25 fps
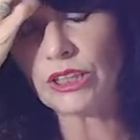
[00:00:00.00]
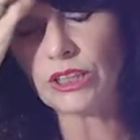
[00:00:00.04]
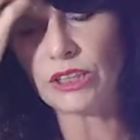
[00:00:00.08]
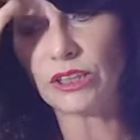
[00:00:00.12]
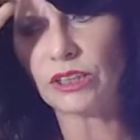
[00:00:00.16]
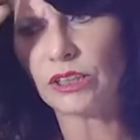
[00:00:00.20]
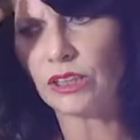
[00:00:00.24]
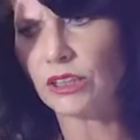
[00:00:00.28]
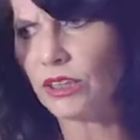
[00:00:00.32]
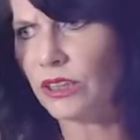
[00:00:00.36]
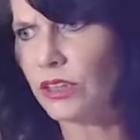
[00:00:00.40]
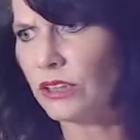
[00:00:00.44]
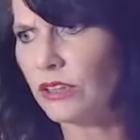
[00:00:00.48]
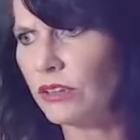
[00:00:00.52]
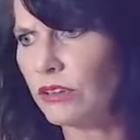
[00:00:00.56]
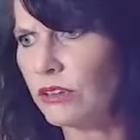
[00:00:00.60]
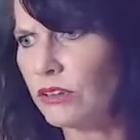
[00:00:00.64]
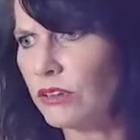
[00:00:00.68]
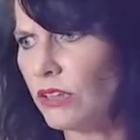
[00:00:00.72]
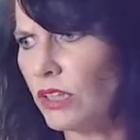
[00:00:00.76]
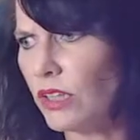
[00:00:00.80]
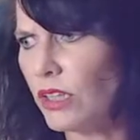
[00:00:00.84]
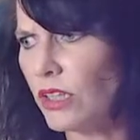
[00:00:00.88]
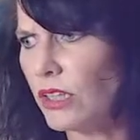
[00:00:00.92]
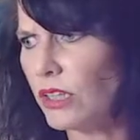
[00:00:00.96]
Uh,
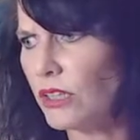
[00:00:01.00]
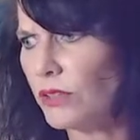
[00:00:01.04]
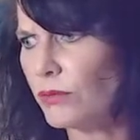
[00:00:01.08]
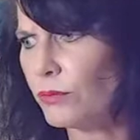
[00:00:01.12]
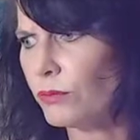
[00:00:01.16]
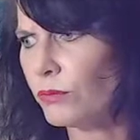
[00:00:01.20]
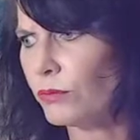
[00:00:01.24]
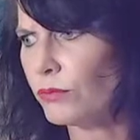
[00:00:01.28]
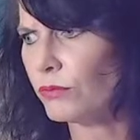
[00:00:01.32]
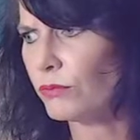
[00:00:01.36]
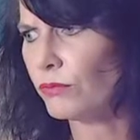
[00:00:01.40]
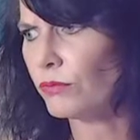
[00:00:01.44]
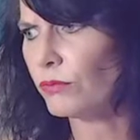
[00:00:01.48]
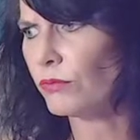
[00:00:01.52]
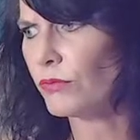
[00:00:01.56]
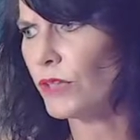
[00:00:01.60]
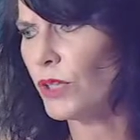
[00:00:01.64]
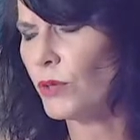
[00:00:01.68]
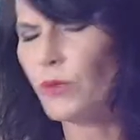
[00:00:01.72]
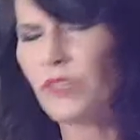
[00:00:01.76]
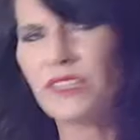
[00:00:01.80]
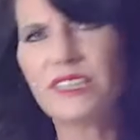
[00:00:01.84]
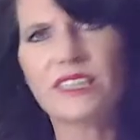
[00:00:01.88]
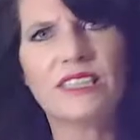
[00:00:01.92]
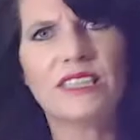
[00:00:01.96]
uh,
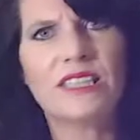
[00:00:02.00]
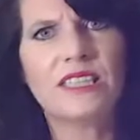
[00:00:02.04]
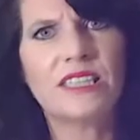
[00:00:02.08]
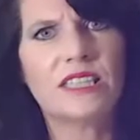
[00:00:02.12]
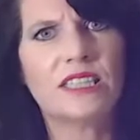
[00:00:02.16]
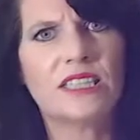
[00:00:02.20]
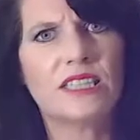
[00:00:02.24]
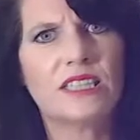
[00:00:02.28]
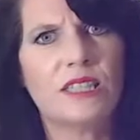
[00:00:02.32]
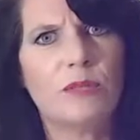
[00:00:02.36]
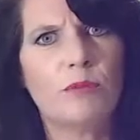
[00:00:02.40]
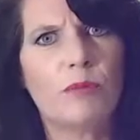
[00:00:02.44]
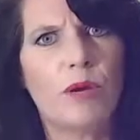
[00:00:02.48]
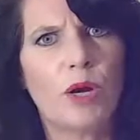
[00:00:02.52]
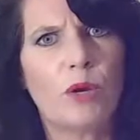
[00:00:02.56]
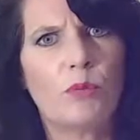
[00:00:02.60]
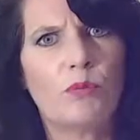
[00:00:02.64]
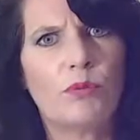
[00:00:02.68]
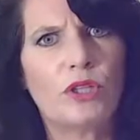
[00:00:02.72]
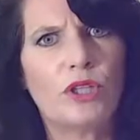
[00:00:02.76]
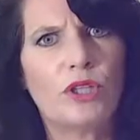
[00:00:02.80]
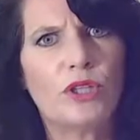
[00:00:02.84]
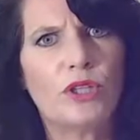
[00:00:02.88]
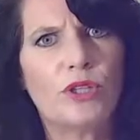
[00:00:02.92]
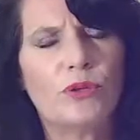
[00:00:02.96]
it wasn't Dixie Belle
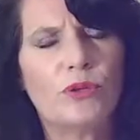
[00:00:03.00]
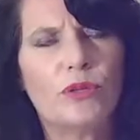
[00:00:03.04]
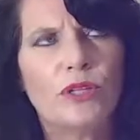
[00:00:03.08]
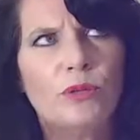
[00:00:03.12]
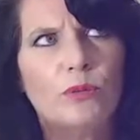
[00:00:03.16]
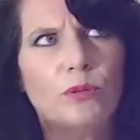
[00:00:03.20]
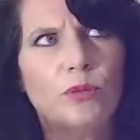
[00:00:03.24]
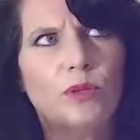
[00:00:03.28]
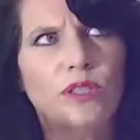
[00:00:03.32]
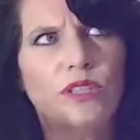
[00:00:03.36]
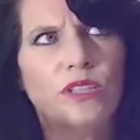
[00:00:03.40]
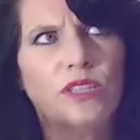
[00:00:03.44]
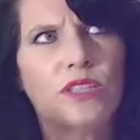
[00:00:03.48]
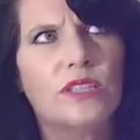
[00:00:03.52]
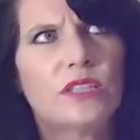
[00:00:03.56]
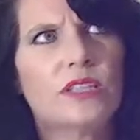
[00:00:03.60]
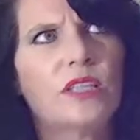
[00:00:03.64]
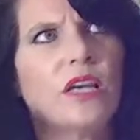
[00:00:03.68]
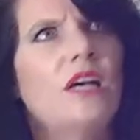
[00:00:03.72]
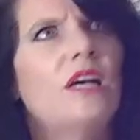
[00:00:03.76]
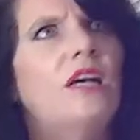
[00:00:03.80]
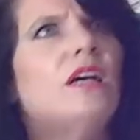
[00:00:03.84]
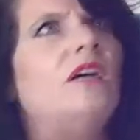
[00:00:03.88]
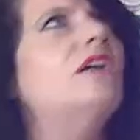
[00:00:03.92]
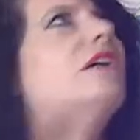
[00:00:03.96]
blue. It was
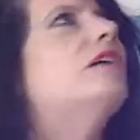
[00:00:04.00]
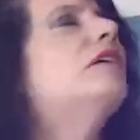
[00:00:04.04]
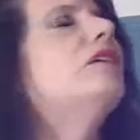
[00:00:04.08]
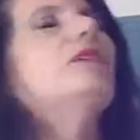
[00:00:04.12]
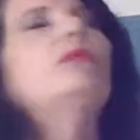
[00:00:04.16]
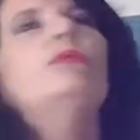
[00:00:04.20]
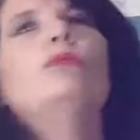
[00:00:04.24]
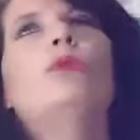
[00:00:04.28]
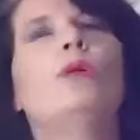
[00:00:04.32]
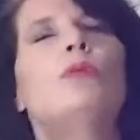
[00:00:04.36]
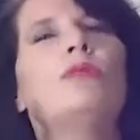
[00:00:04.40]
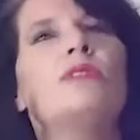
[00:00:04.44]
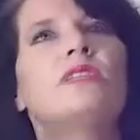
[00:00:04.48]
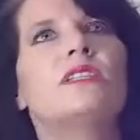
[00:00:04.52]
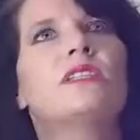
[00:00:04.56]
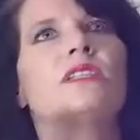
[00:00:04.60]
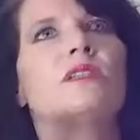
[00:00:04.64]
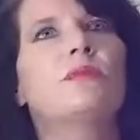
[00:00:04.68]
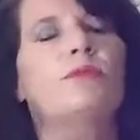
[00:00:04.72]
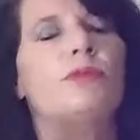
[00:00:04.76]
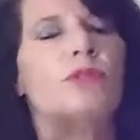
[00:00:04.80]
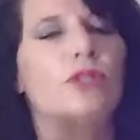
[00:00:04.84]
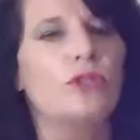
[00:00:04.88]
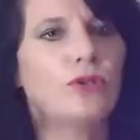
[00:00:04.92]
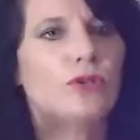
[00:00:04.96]
uh, what was
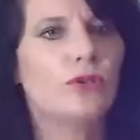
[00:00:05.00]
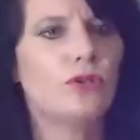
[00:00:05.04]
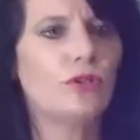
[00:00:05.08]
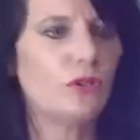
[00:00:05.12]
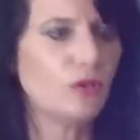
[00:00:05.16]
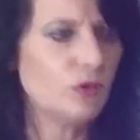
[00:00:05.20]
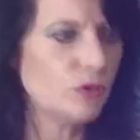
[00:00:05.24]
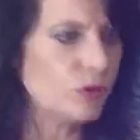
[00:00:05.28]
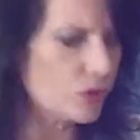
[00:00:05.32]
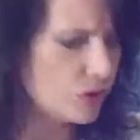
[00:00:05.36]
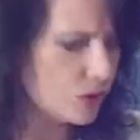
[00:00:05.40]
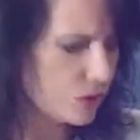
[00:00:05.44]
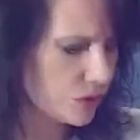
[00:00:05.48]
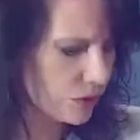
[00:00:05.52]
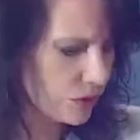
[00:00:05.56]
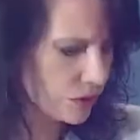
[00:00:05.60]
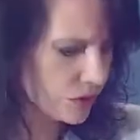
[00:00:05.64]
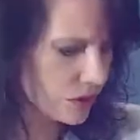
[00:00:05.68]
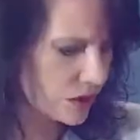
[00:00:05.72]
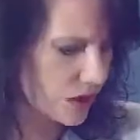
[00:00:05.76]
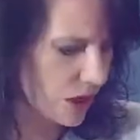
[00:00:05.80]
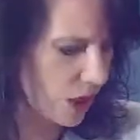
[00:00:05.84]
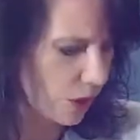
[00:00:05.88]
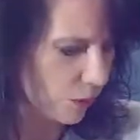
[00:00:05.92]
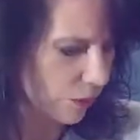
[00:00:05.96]
the blue you
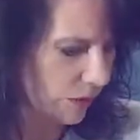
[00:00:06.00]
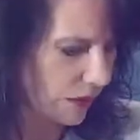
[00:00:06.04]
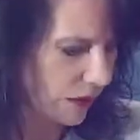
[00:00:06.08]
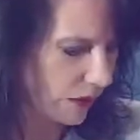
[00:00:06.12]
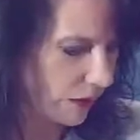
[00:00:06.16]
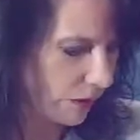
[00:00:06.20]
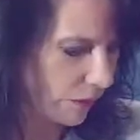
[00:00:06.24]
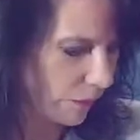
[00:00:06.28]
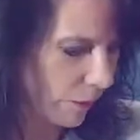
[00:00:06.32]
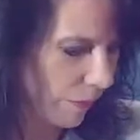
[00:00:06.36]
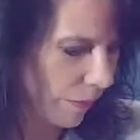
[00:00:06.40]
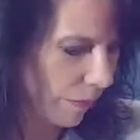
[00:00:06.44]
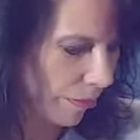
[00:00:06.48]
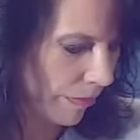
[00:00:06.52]
used? Help me.